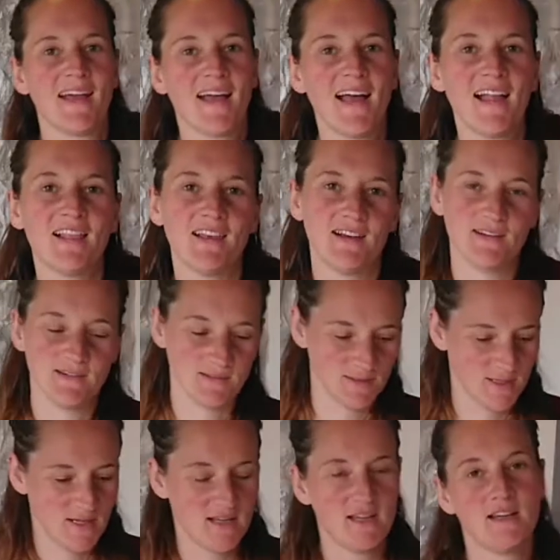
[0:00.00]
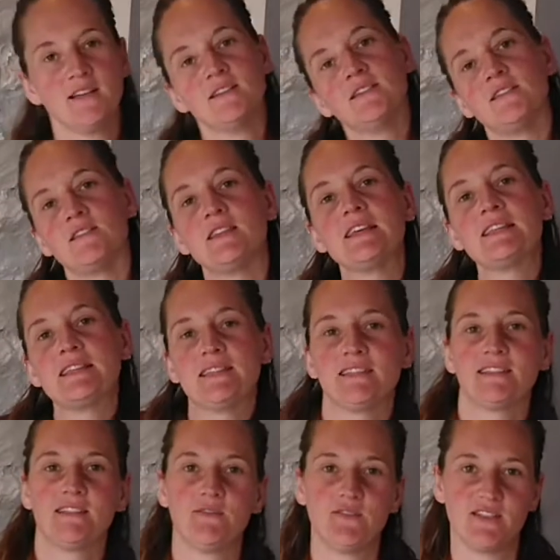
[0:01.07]
Hello. So this
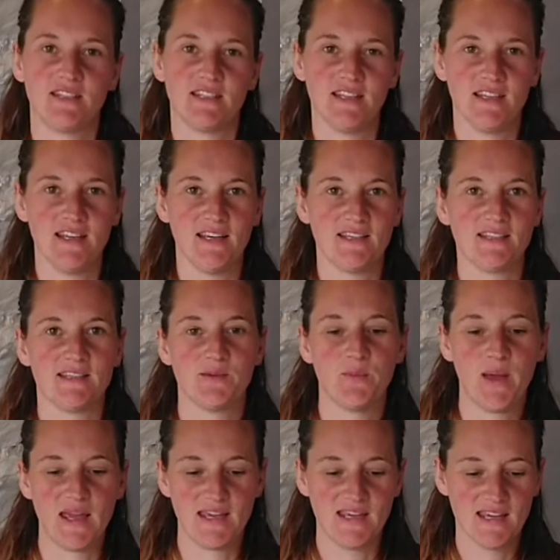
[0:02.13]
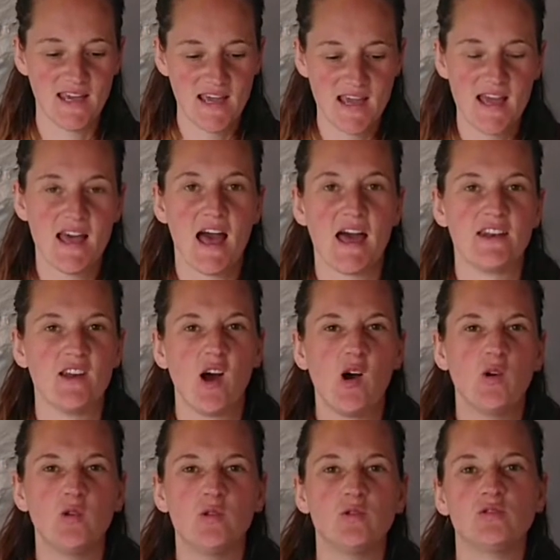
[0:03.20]
activity is to make an
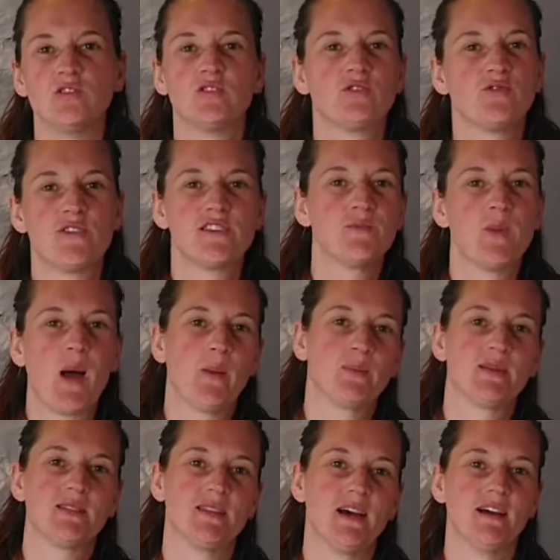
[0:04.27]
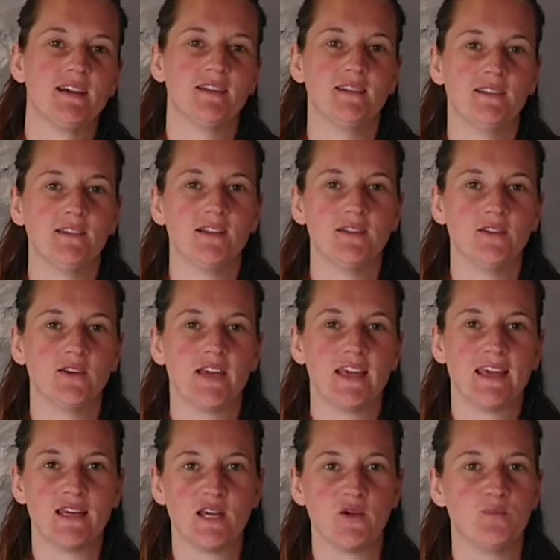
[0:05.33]
old treasure map style
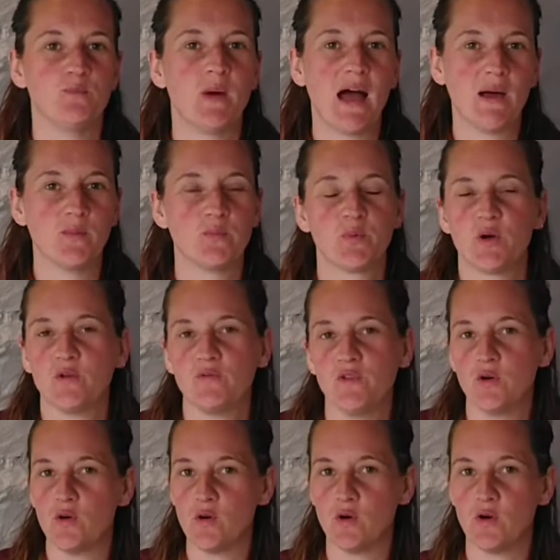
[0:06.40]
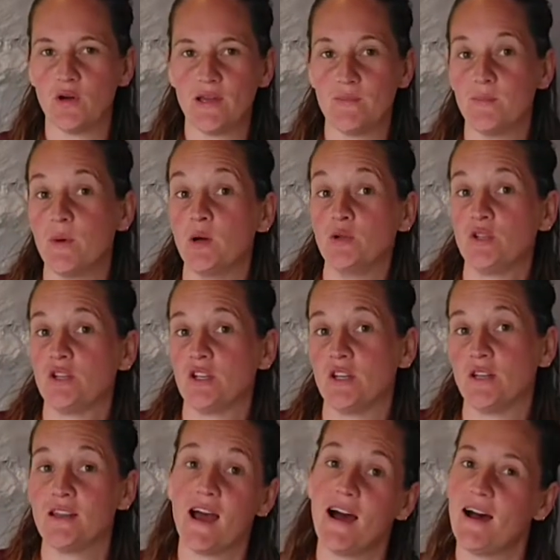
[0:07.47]
looking map of your
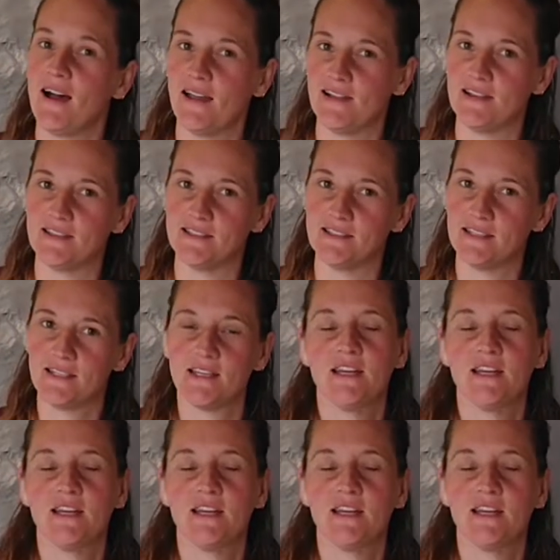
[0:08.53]
Emotion Island.